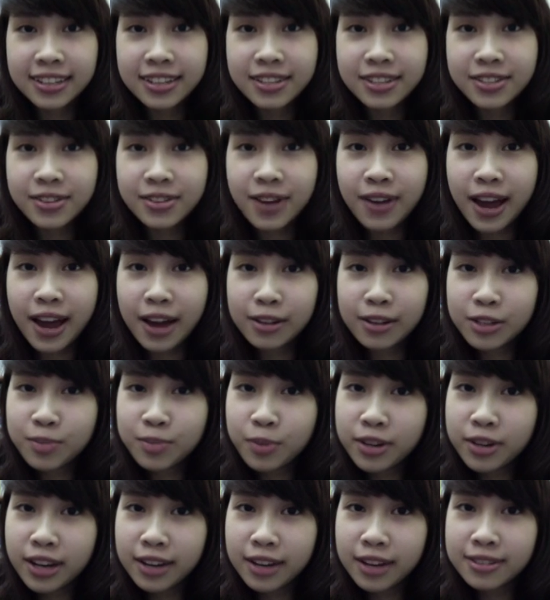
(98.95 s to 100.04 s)
So, how to
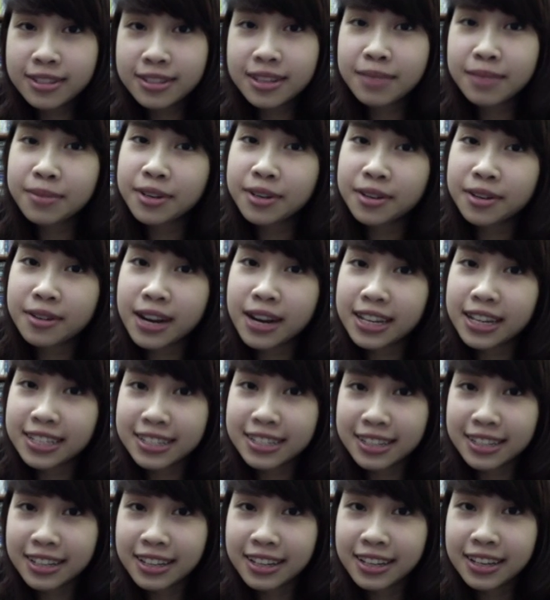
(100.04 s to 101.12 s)
pronounce them
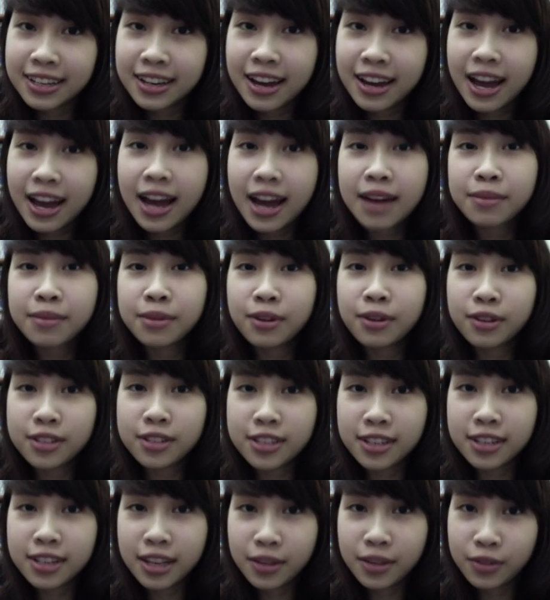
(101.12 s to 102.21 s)
correctly? I'm going
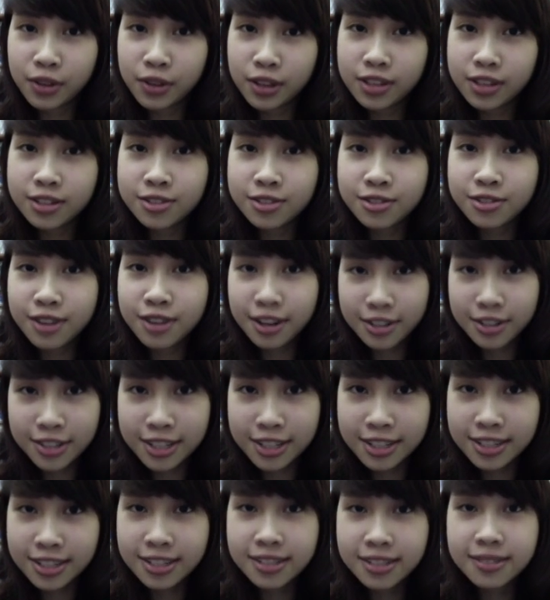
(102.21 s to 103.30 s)
to give you
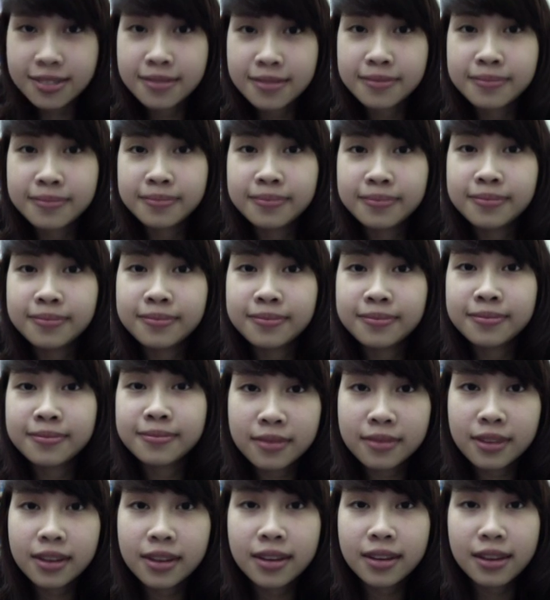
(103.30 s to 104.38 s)
instructions.
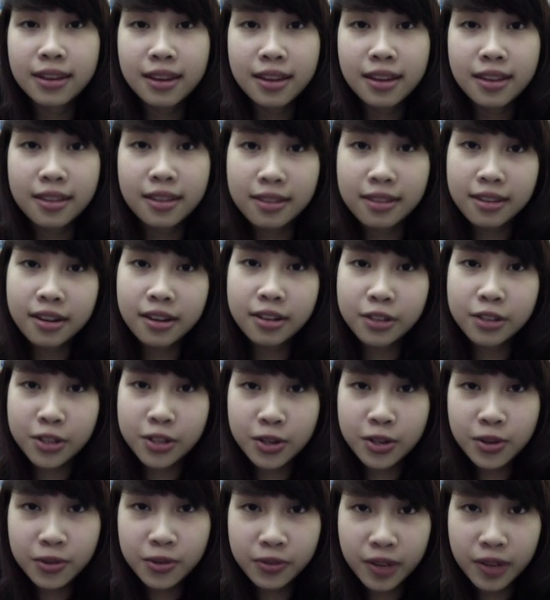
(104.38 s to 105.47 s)
There are
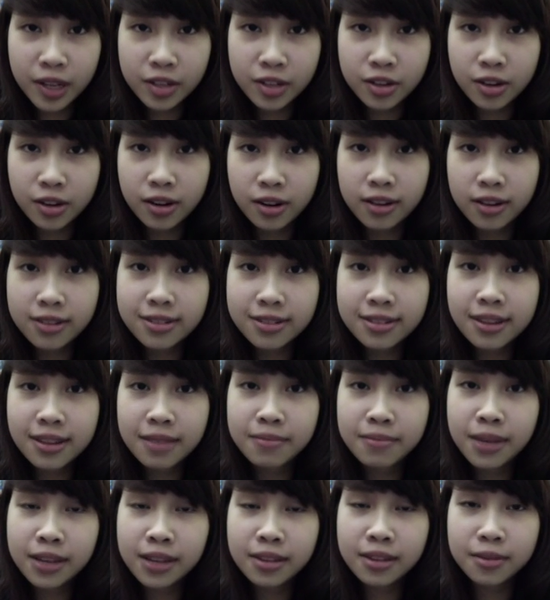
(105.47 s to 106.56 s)
two features that
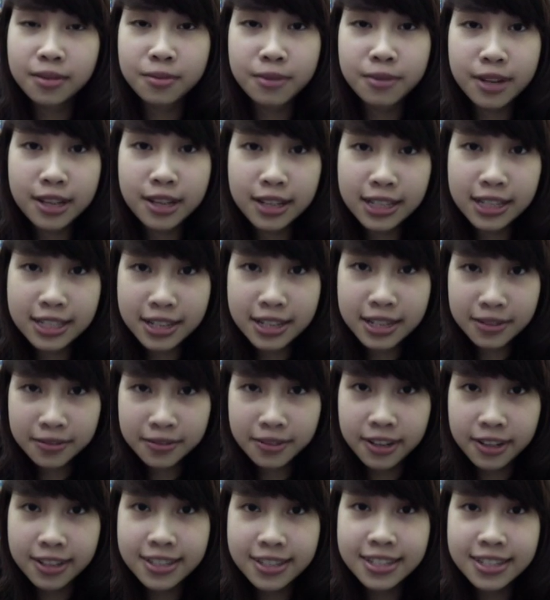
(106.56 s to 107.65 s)
make the real
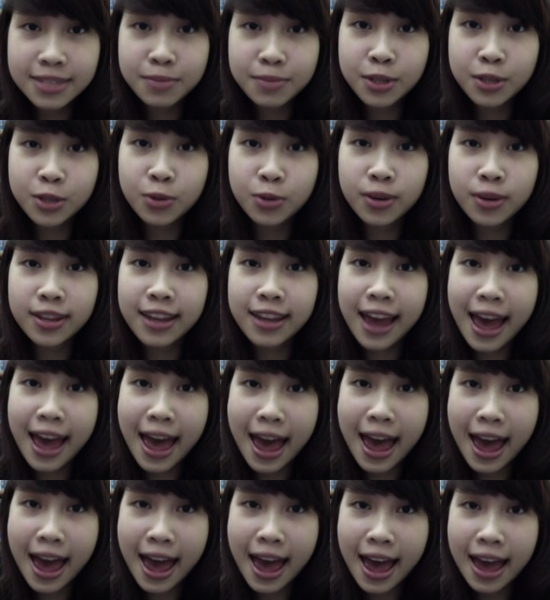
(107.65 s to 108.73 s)
difference between
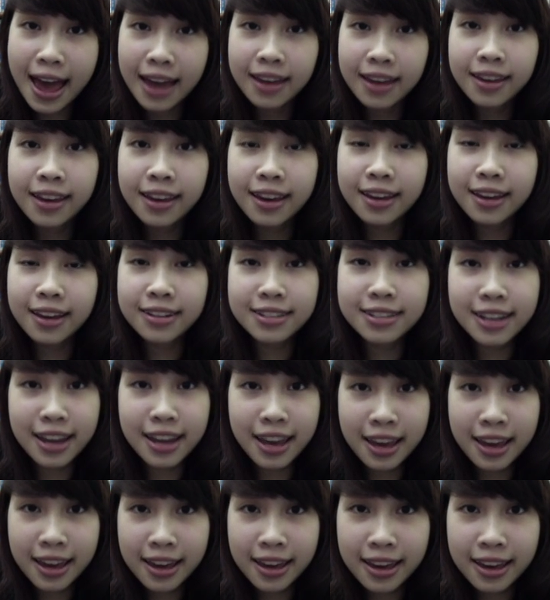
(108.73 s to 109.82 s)
a and
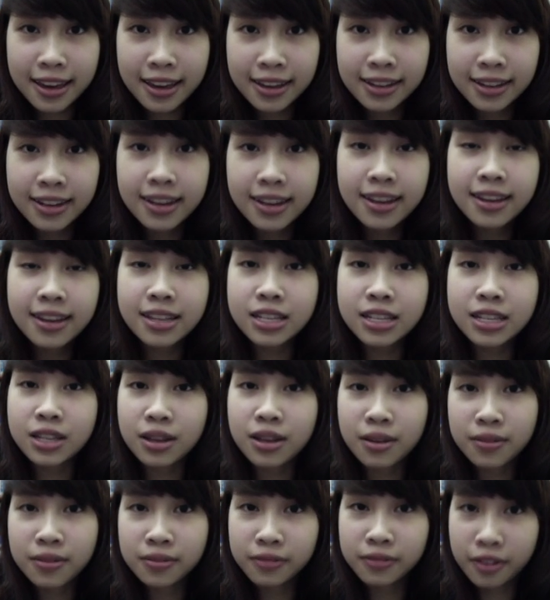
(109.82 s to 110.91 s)
a is
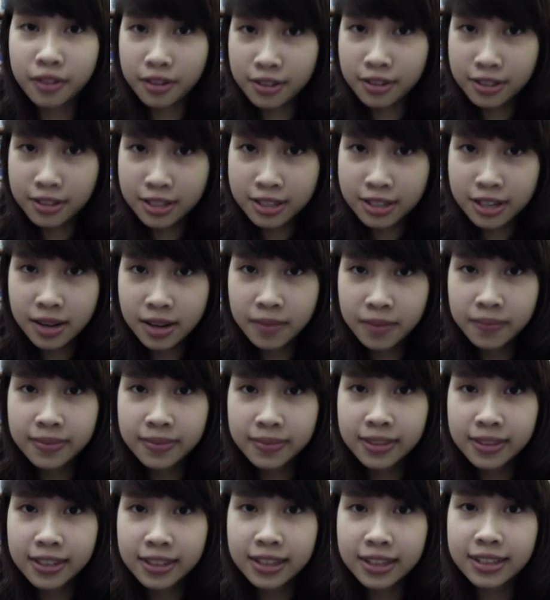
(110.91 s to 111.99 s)
first,
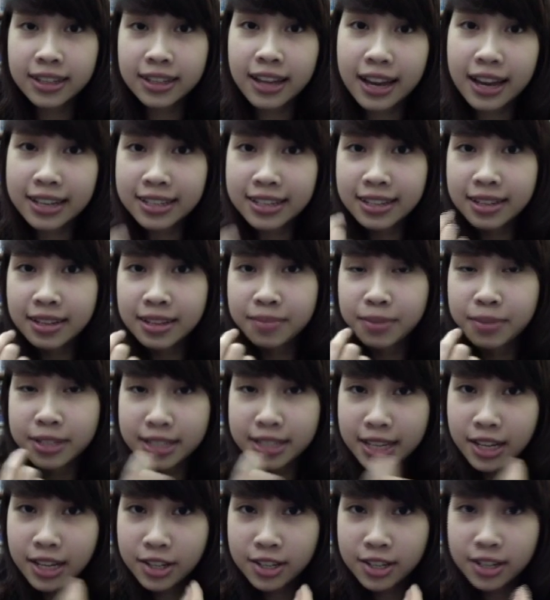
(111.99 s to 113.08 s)
it lies in the
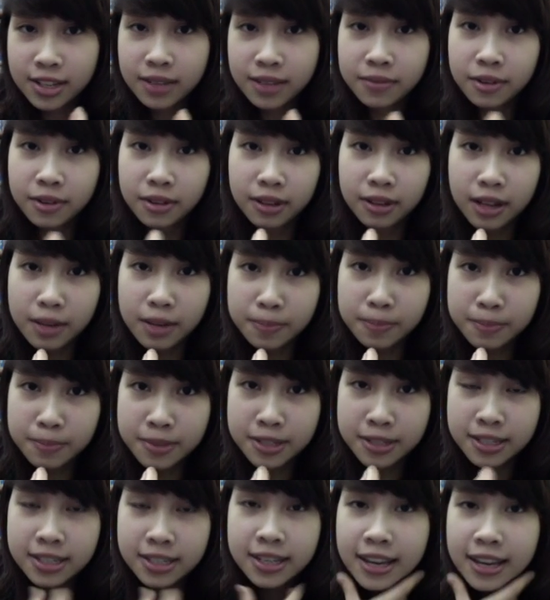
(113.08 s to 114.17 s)
position of your
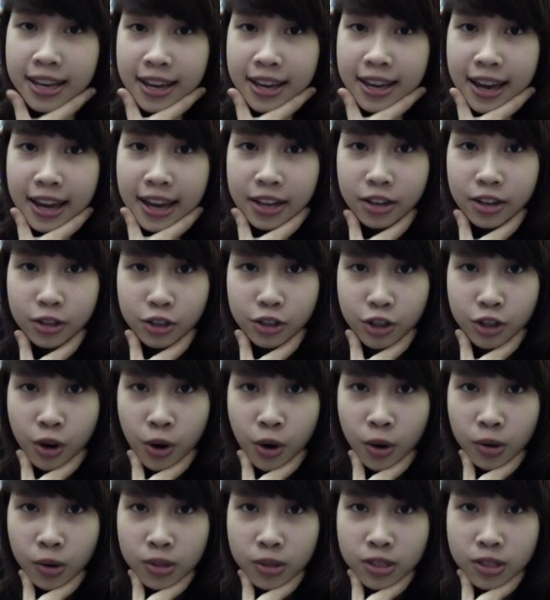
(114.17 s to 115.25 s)
lips and your
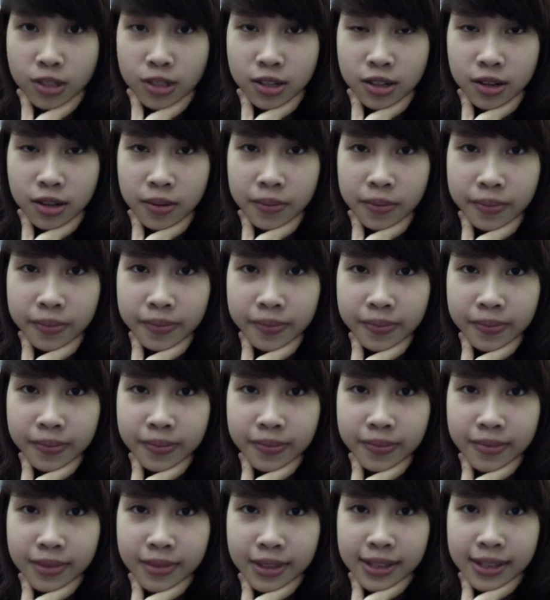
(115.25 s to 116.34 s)
jaws.
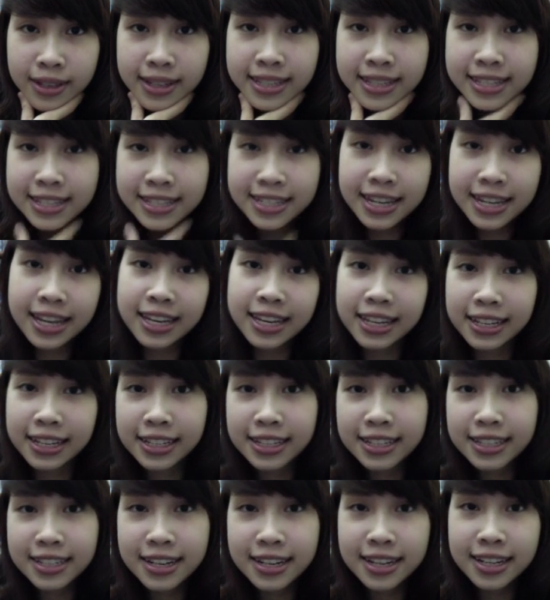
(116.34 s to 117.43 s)

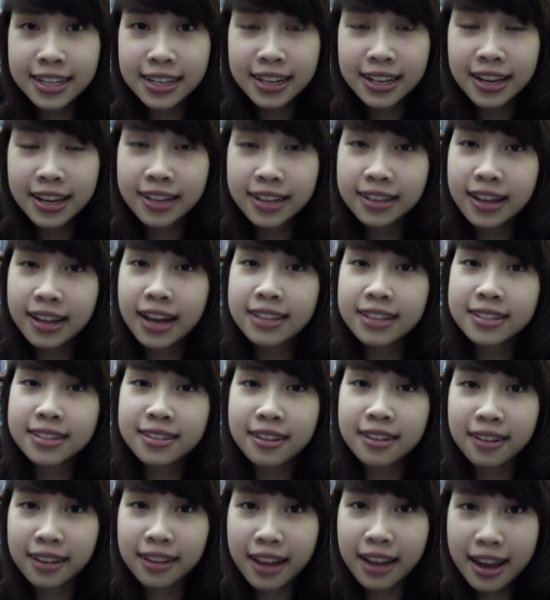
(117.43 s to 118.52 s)
Second, it lies in
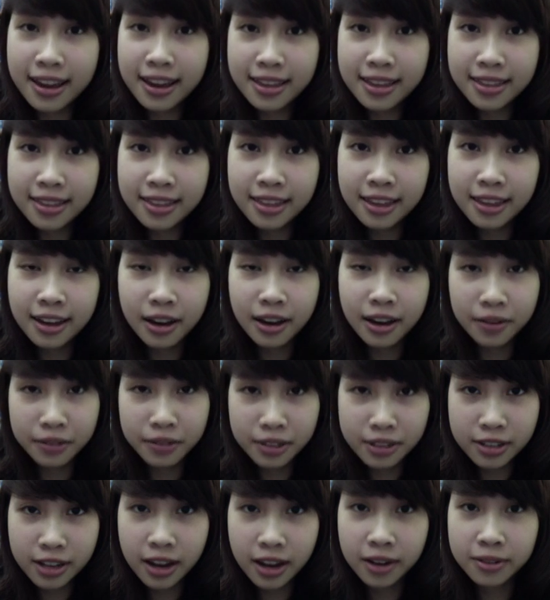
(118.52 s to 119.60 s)
the length of the
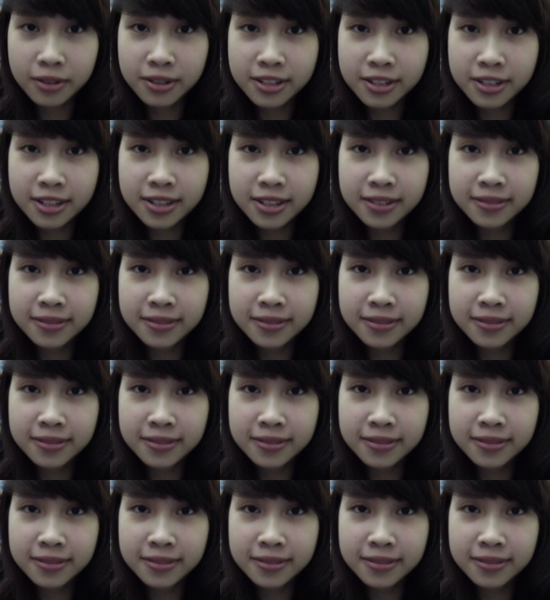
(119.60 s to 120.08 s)
sound.